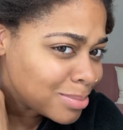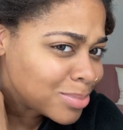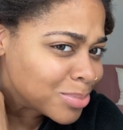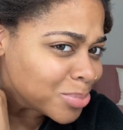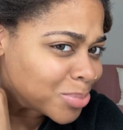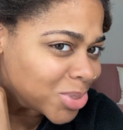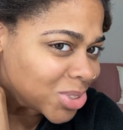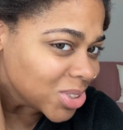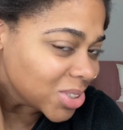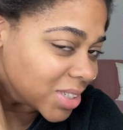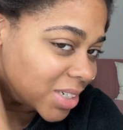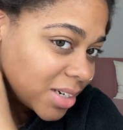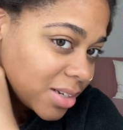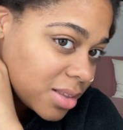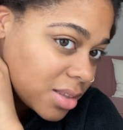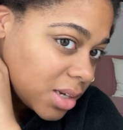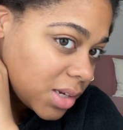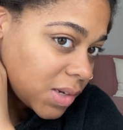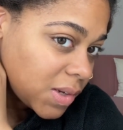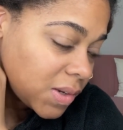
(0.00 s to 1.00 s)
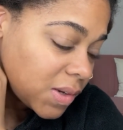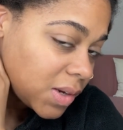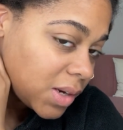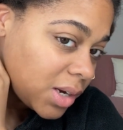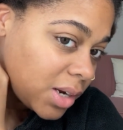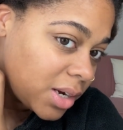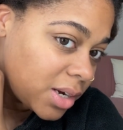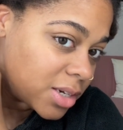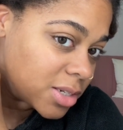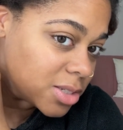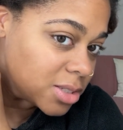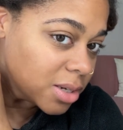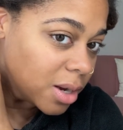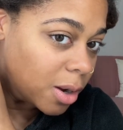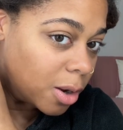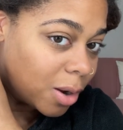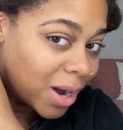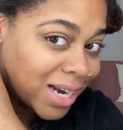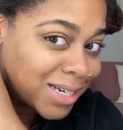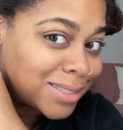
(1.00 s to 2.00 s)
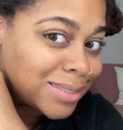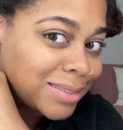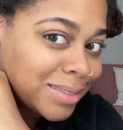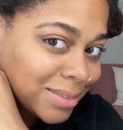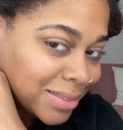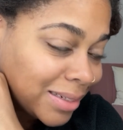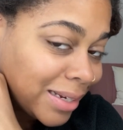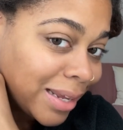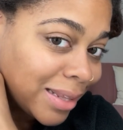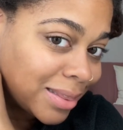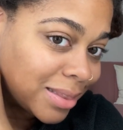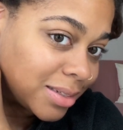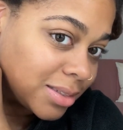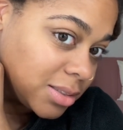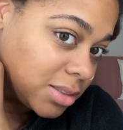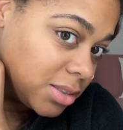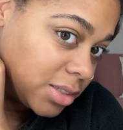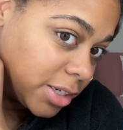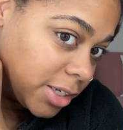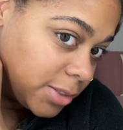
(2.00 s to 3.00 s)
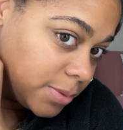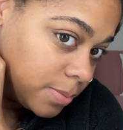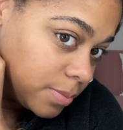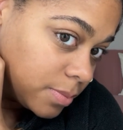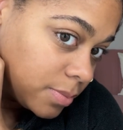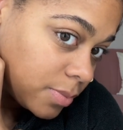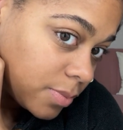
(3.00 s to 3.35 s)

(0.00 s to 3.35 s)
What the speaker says: which is a good thing. So I just need to get this done.